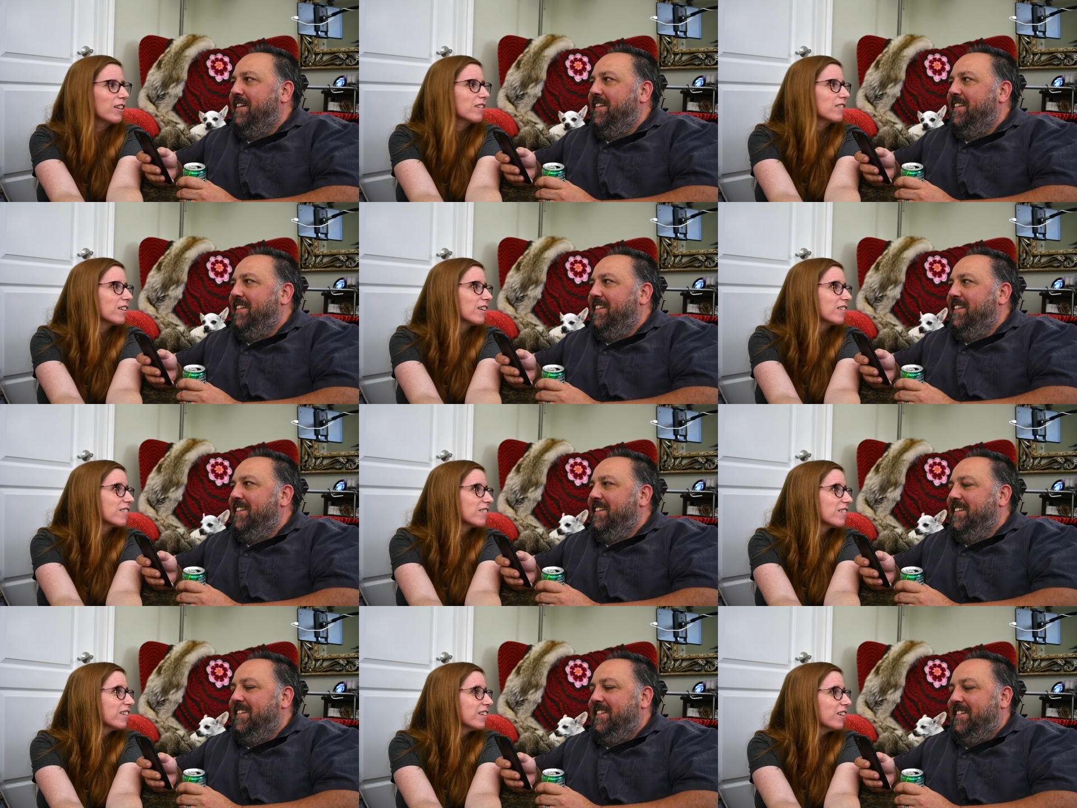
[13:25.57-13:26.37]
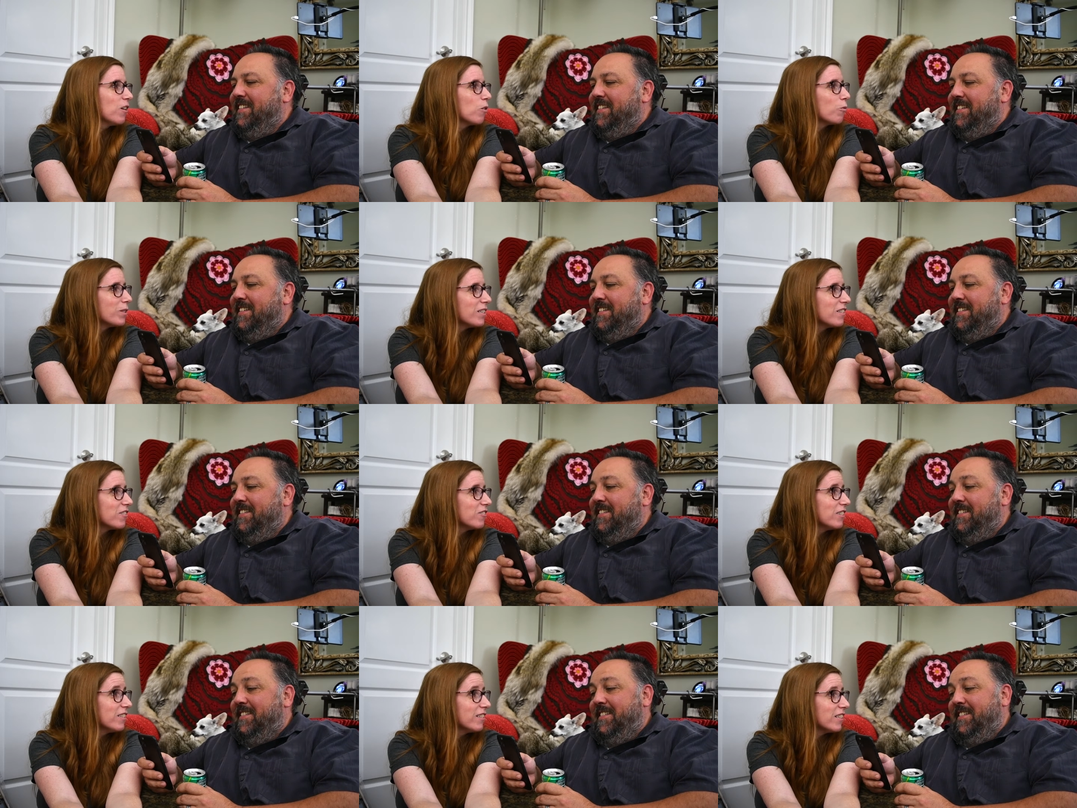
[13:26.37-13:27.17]
Speaker 1: exist. What is it
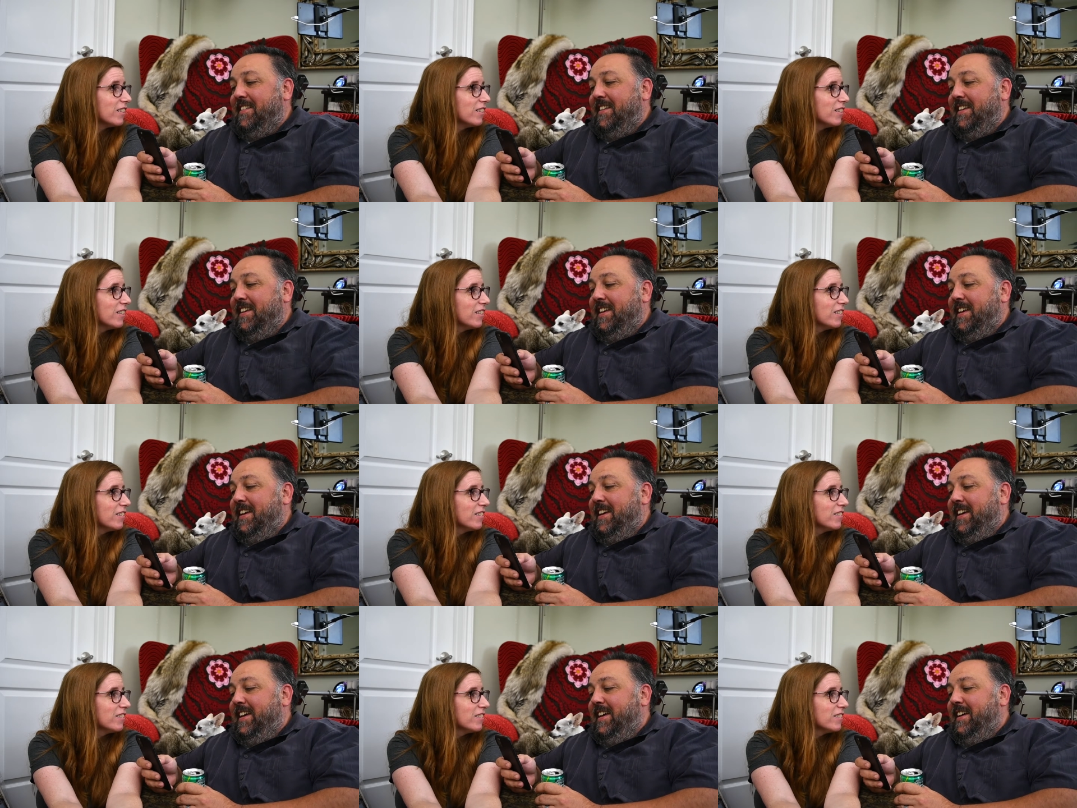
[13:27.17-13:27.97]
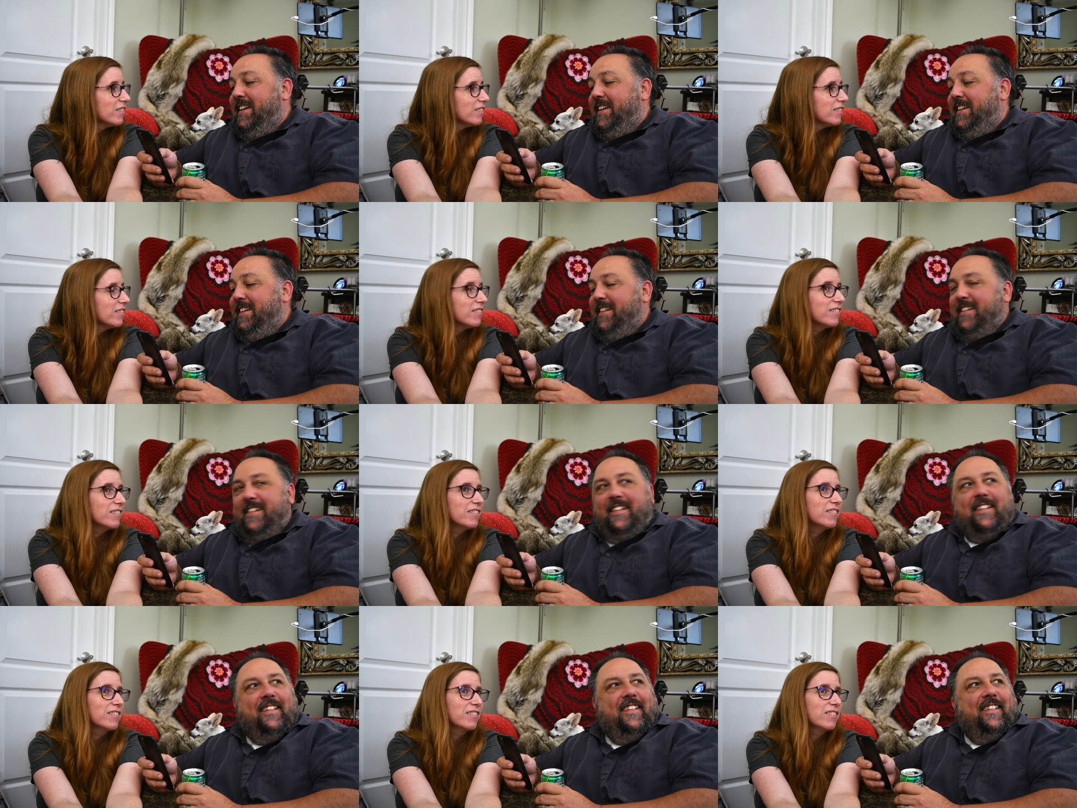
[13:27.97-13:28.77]
really?
Speaker 2: It's stupid.
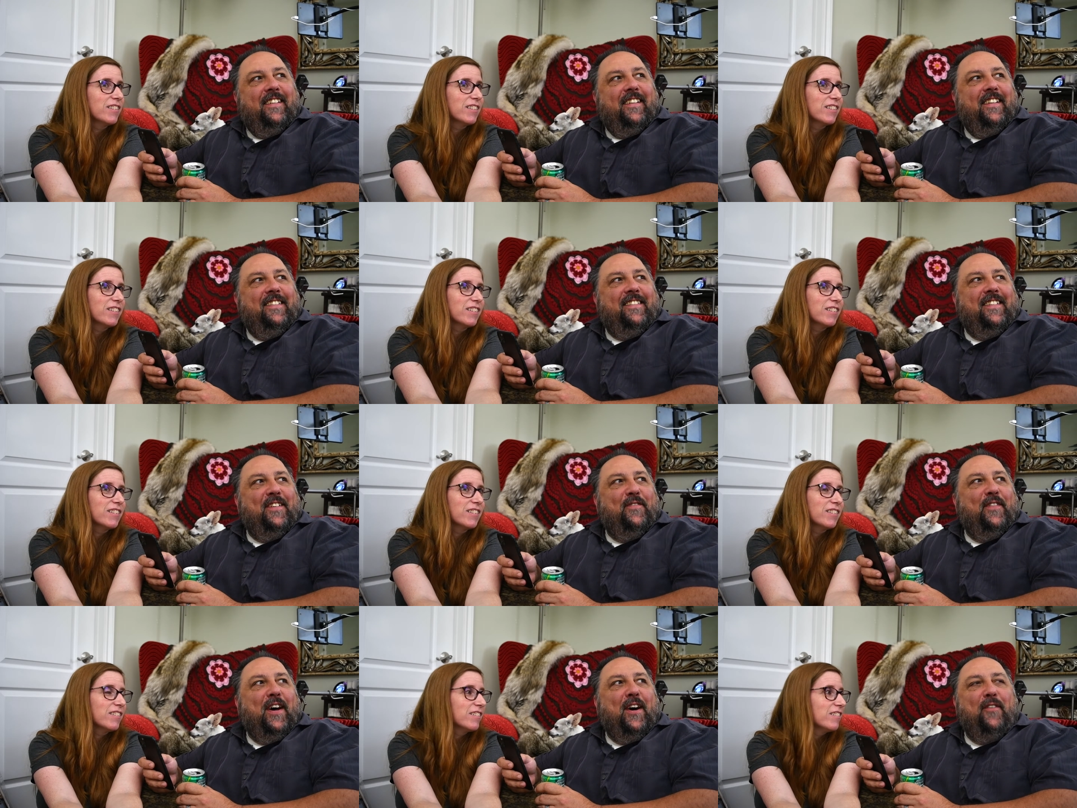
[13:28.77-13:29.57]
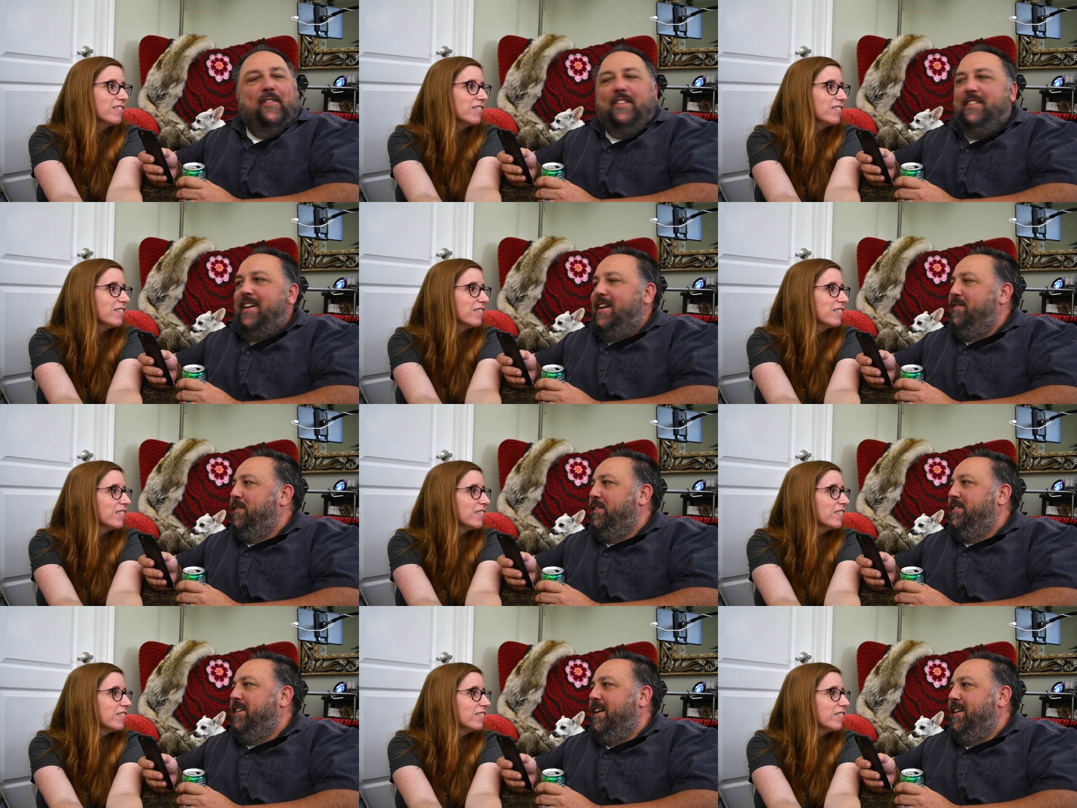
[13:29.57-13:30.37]
It's the valve inside of a
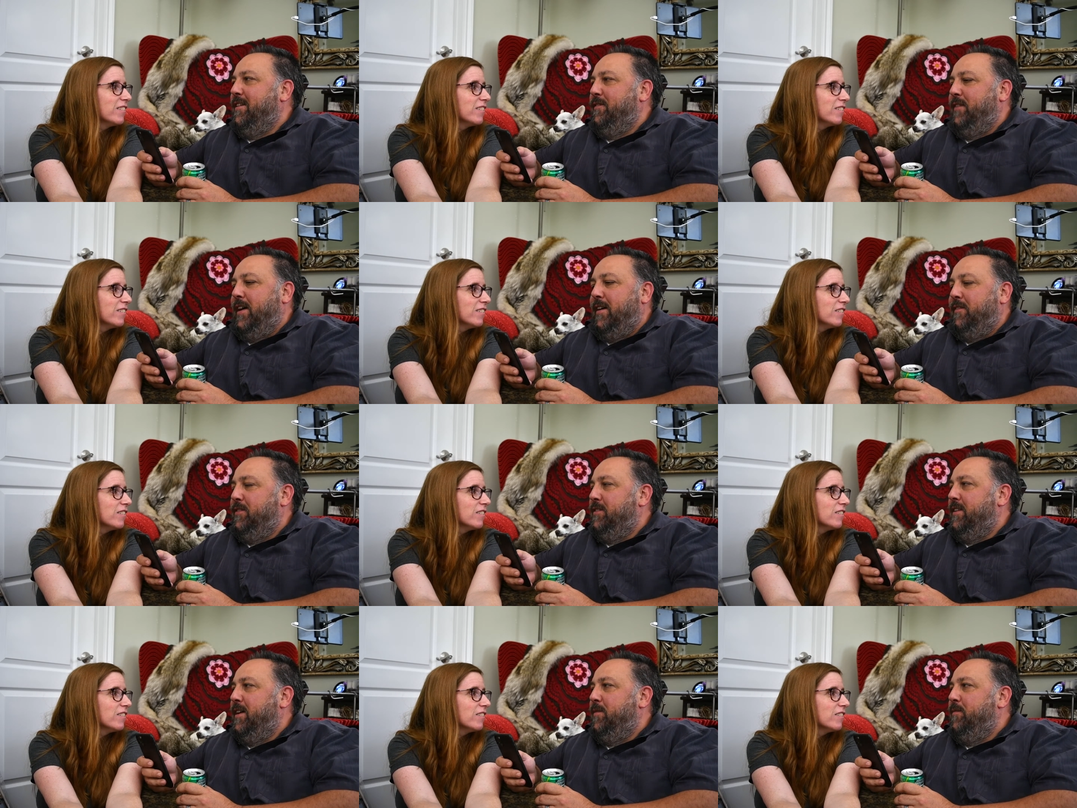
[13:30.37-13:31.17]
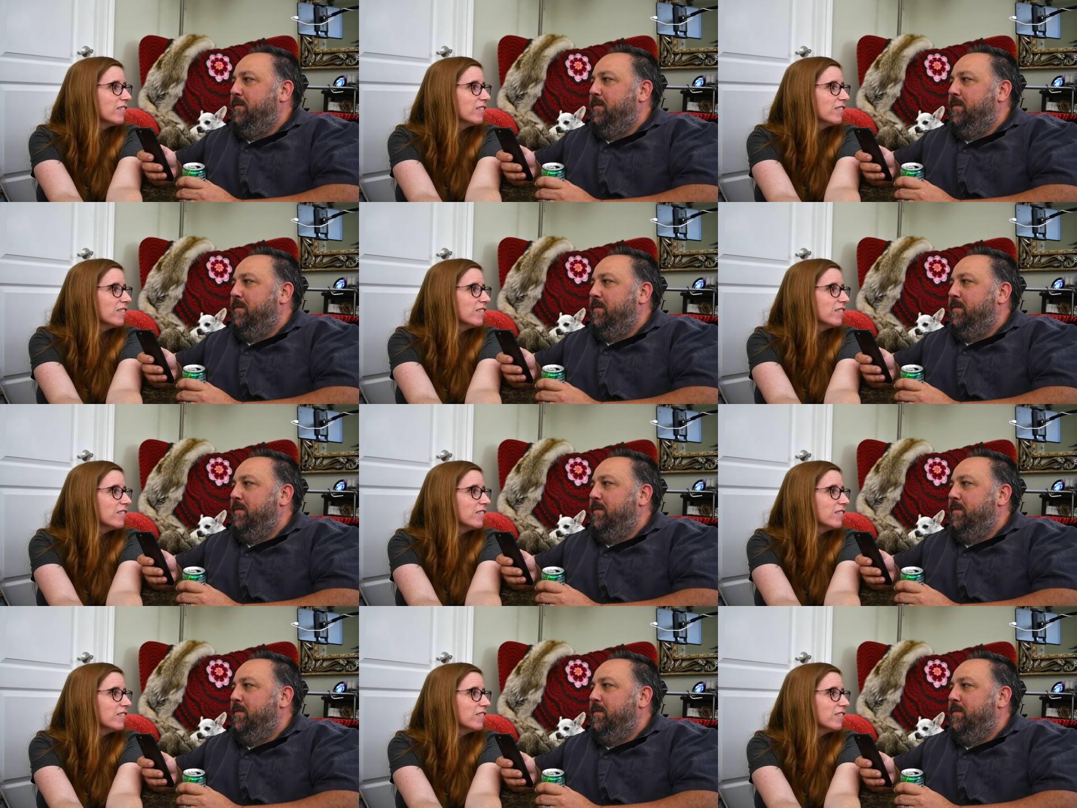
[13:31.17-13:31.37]
tire valve stem.